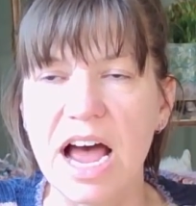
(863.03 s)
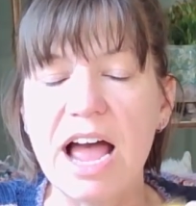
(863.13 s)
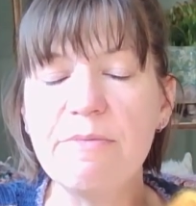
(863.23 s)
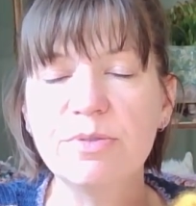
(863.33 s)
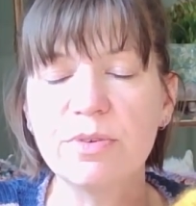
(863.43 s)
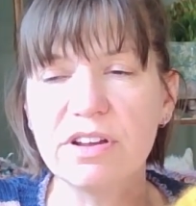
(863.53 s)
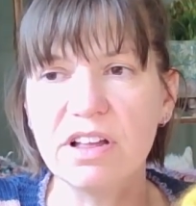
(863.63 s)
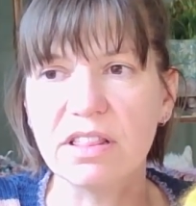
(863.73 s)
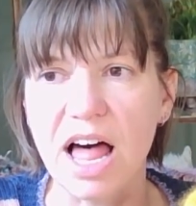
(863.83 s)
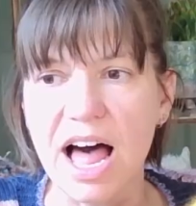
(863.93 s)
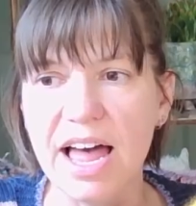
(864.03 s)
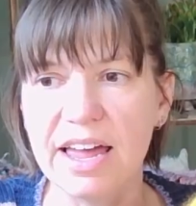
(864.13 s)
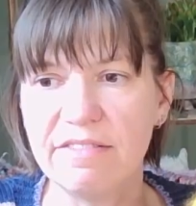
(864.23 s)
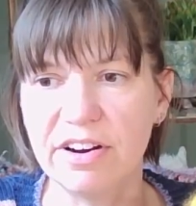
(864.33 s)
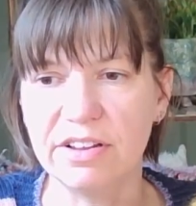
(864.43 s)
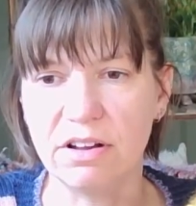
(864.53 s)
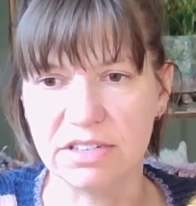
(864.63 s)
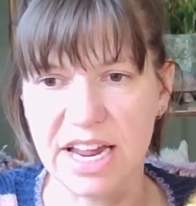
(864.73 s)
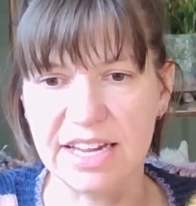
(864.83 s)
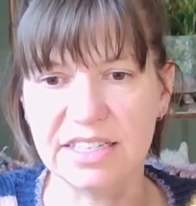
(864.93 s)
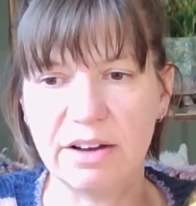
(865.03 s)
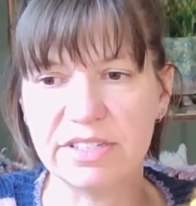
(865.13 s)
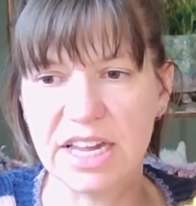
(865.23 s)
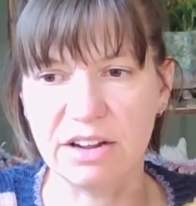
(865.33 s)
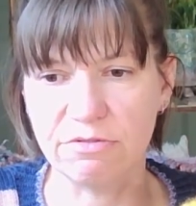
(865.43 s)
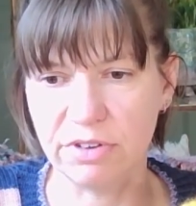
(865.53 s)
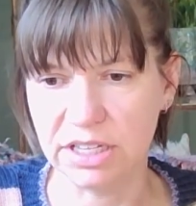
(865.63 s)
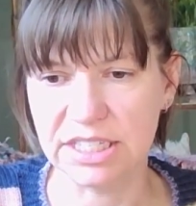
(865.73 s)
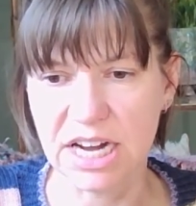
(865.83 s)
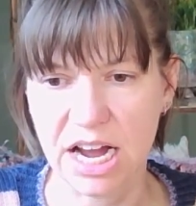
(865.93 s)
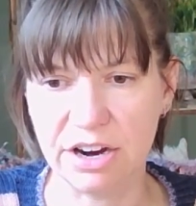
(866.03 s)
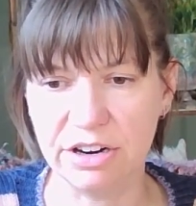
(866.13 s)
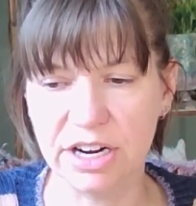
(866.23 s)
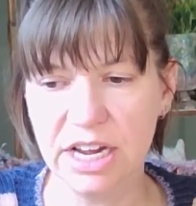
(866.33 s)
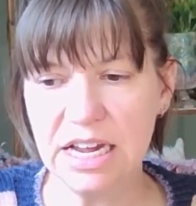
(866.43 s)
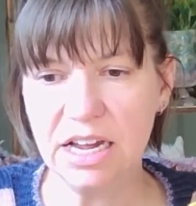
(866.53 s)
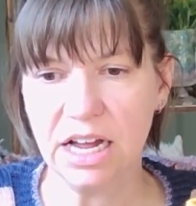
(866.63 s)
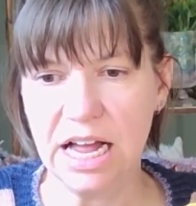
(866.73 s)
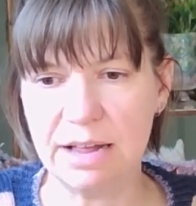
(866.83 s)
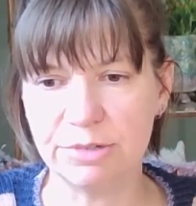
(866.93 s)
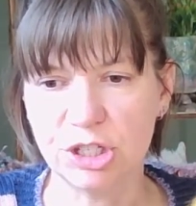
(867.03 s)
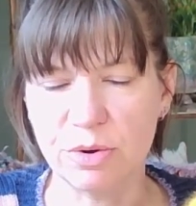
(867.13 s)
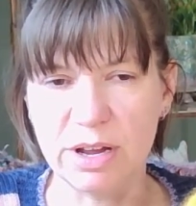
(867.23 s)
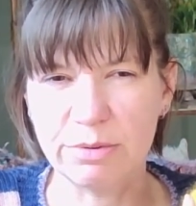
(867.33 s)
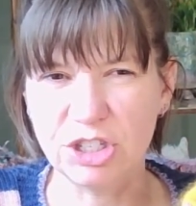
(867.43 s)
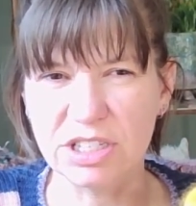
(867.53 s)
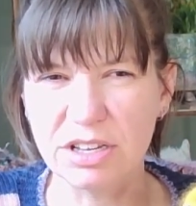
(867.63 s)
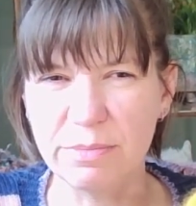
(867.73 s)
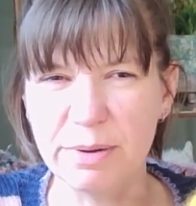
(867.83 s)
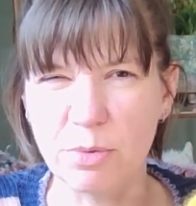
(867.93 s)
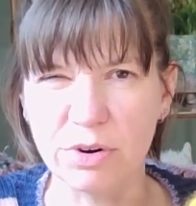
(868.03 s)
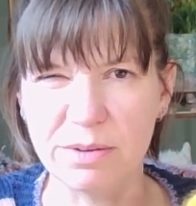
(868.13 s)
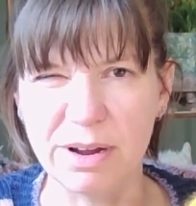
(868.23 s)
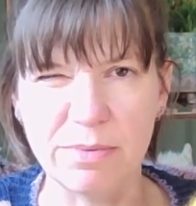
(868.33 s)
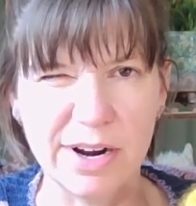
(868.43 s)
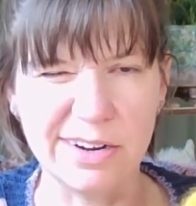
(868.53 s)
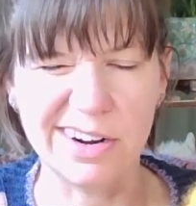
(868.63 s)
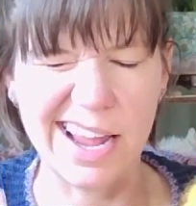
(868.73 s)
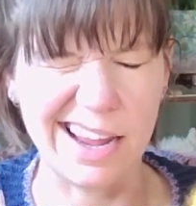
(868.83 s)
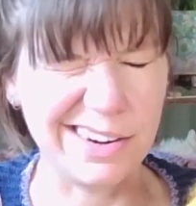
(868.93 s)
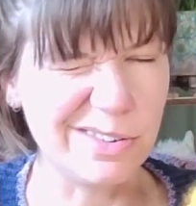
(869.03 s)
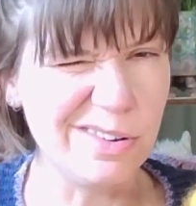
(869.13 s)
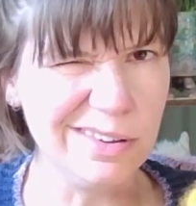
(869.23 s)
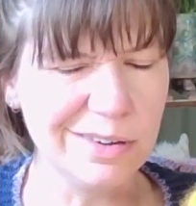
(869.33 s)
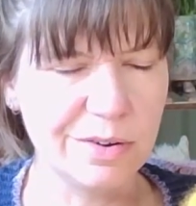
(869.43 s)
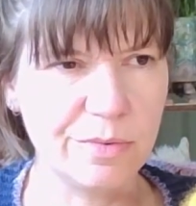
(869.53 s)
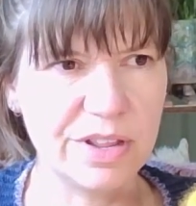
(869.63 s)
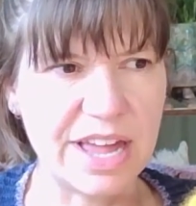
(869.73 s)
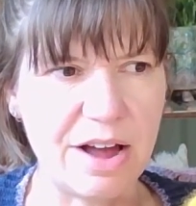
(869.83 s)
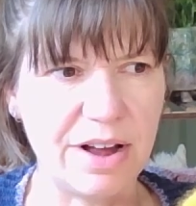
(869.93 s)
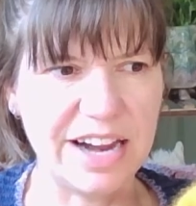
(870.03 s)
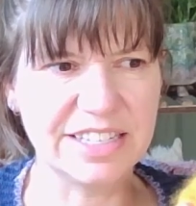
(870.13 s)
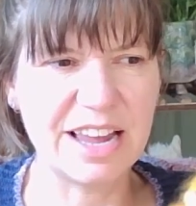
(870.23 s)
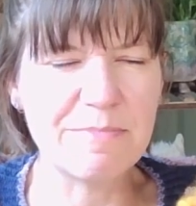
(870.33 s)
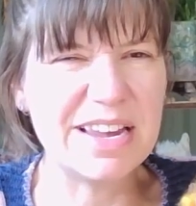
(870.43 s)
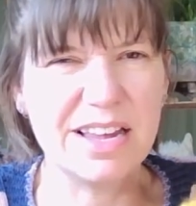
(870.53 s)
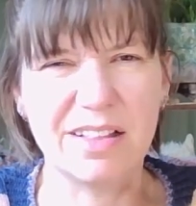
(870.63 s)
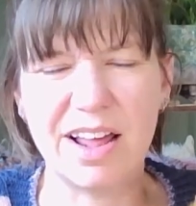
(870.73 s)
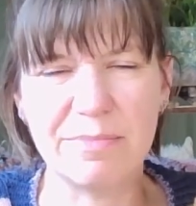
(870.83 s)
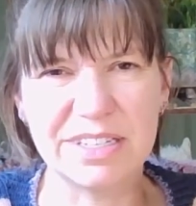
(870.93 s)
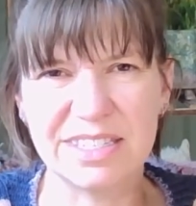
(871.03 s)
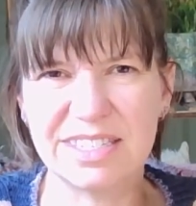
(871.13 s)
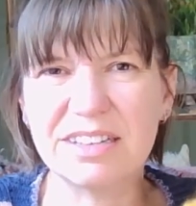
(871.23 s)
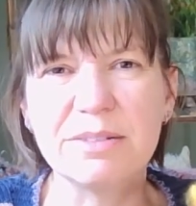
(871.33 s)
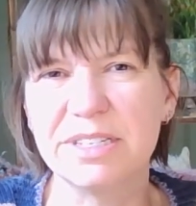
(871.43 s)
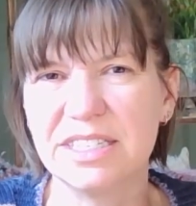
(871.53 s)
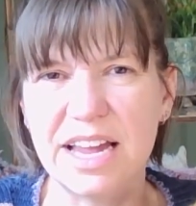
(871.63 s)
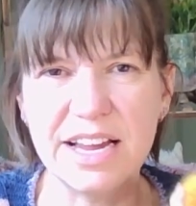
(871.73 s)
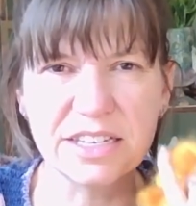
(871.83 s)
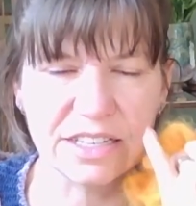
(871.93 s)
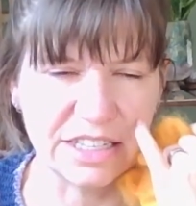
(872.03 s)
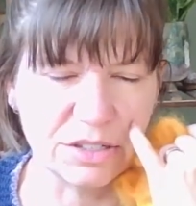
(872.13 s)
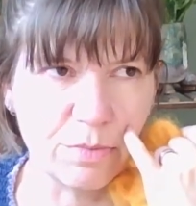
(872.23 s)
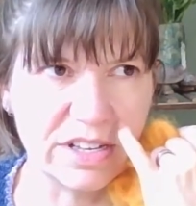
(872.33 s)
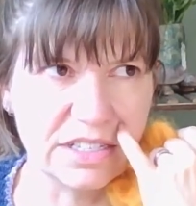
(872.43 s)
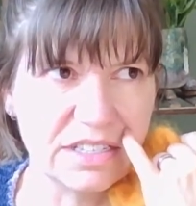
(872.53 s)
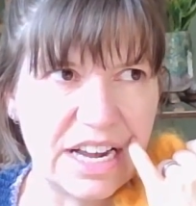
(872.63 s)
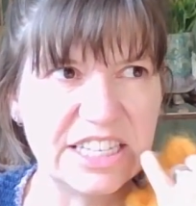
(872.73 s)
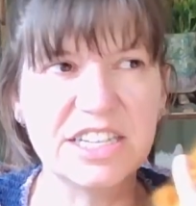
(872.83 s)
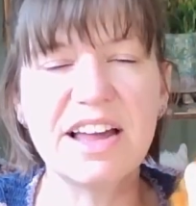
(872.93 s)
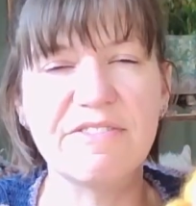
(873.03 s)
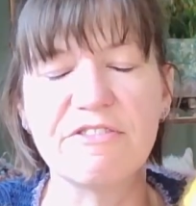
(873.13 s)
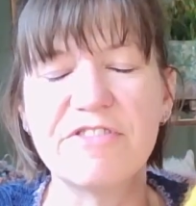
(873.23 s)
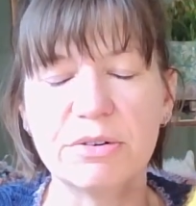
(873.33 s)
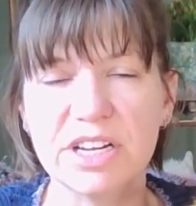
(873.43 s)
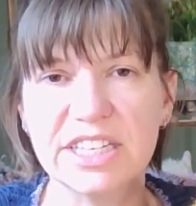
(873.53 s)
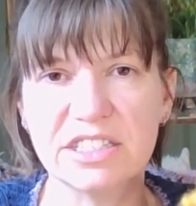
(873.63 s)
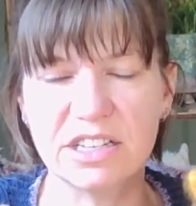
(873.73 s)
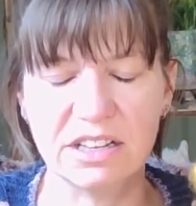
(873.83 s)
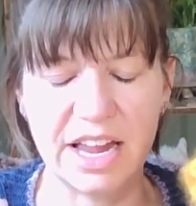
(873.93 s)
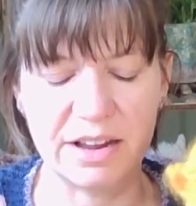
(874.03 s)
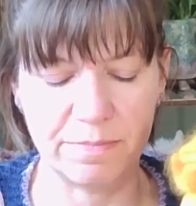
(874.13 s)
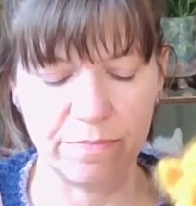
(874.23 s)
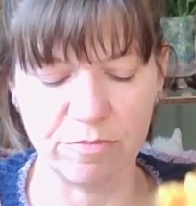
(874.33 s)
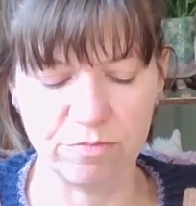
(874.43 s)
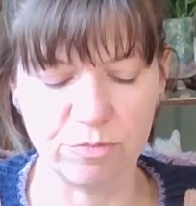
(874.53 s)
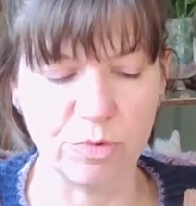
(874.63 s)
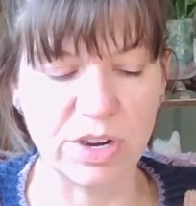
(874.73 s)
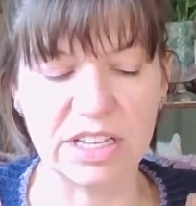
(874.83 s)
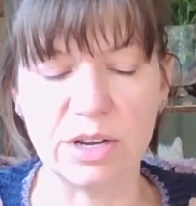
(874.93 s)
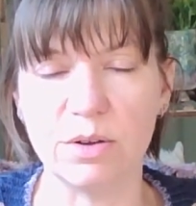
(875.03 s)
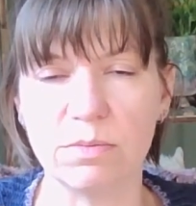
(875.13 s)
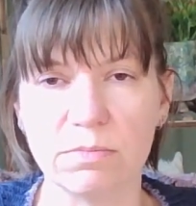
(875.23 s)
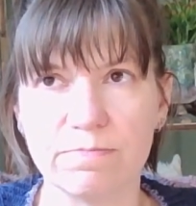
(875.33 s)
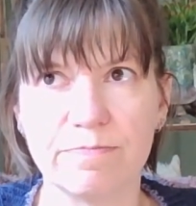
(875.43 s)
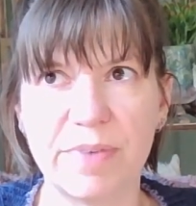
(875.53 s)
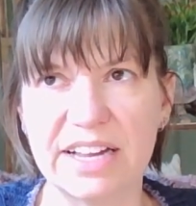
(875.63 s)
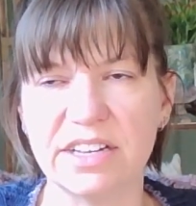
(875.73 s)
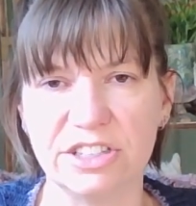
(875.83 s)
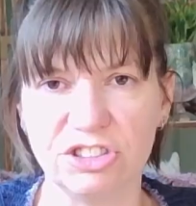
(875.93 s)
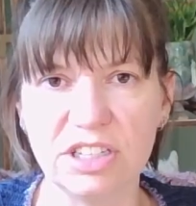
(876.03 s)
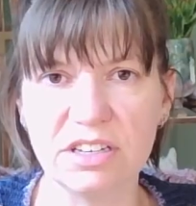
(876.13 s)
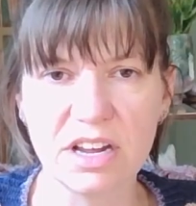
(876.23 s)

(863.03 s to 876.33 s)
was working a lot and very long days, and I was getting really tired. So it was just a little bit more than my brain could handle I just kept making a lot of silly mistakes because I just didn't have the focus to like really pay attention.